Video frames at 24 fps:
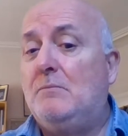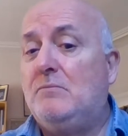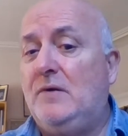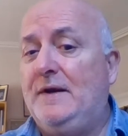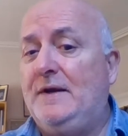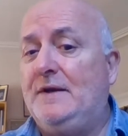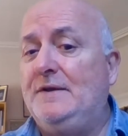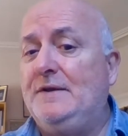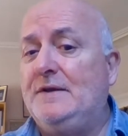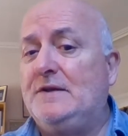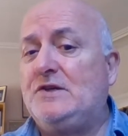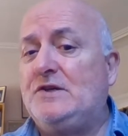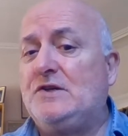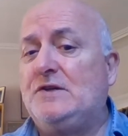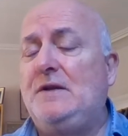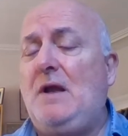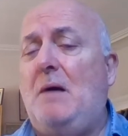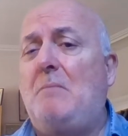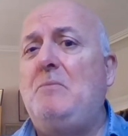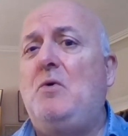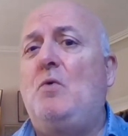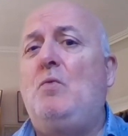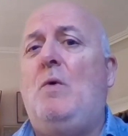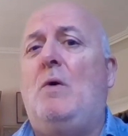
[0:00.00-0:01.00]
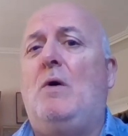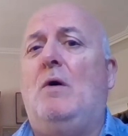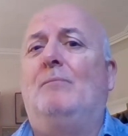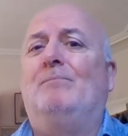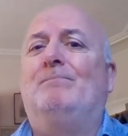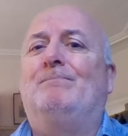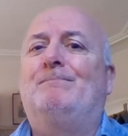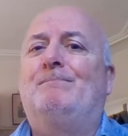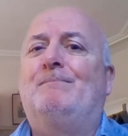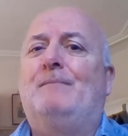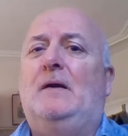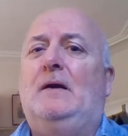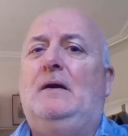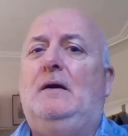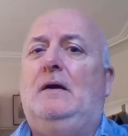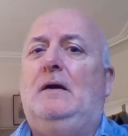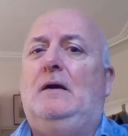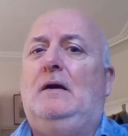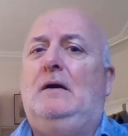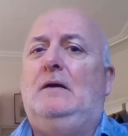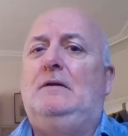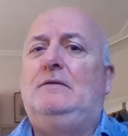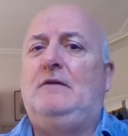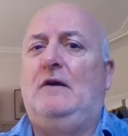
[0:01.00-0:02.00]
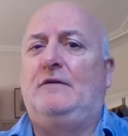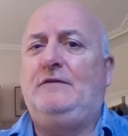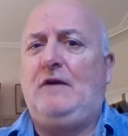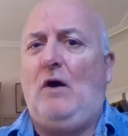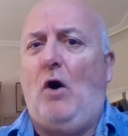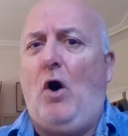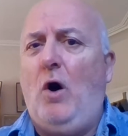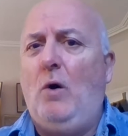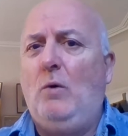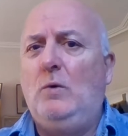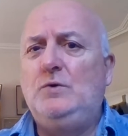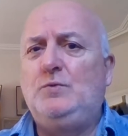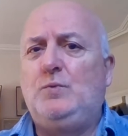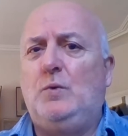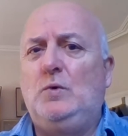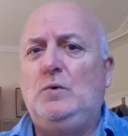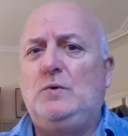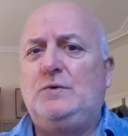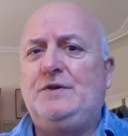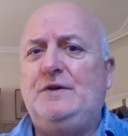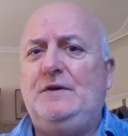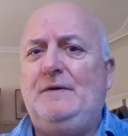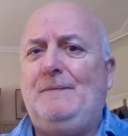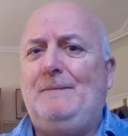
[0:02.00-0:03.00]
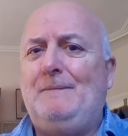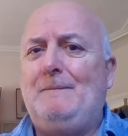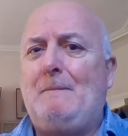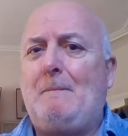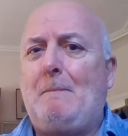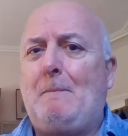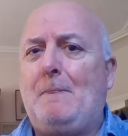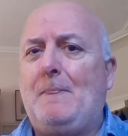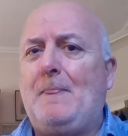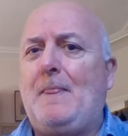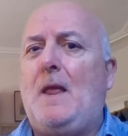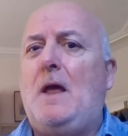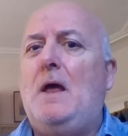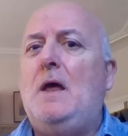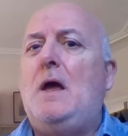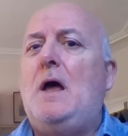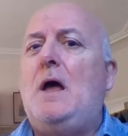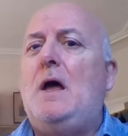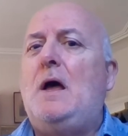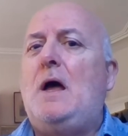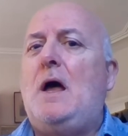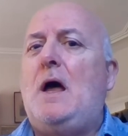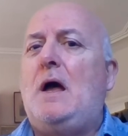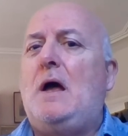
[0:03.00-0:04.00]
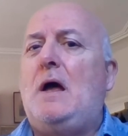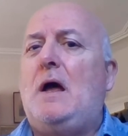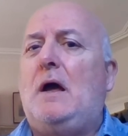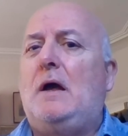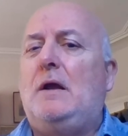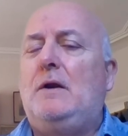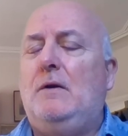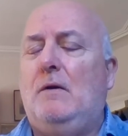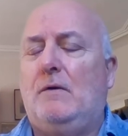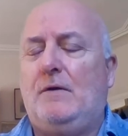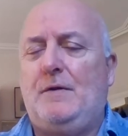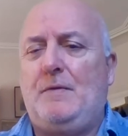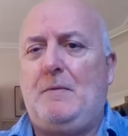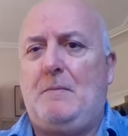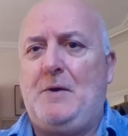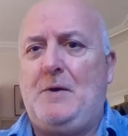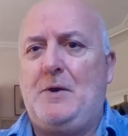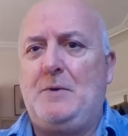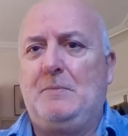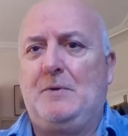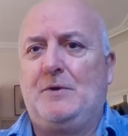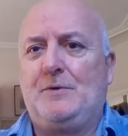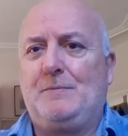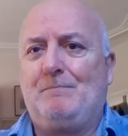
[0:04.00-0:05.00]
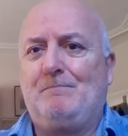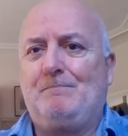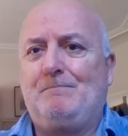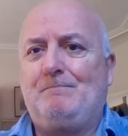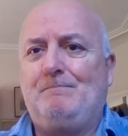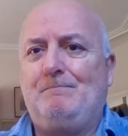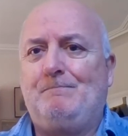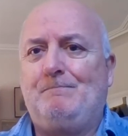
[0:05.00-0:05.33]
Precondition number one. Does it hold water? Not at the moment.